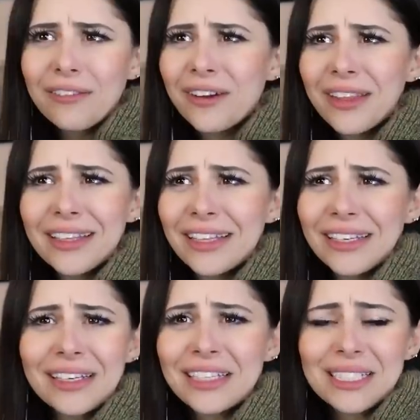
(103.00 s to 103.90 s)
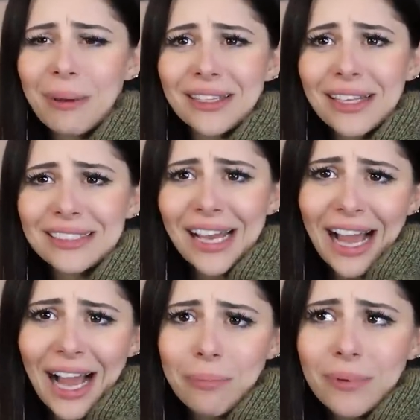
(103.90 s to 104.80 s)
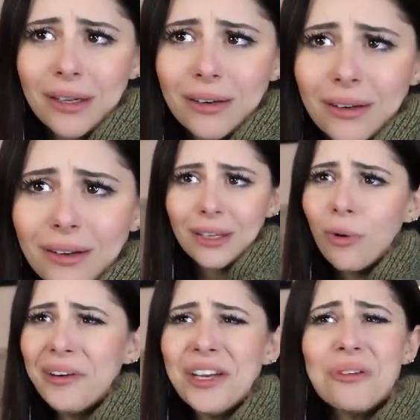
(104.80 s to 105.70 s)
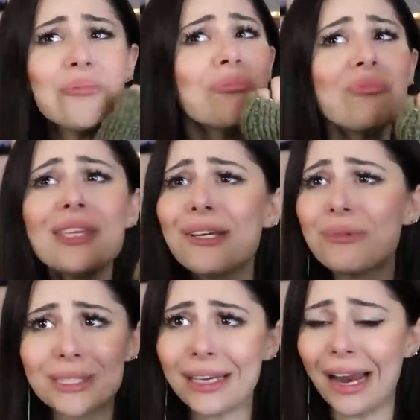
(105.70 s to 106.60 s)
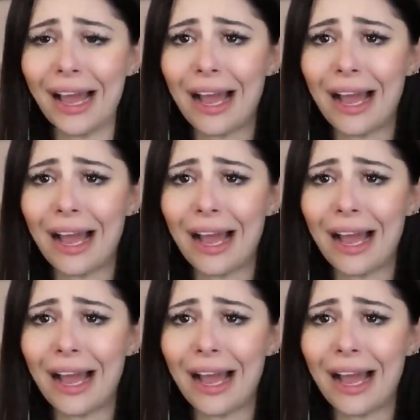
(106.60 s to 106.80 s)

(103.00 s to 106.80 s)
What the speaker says: love how like they didn't expect that to happen. Like, what do you think was gonna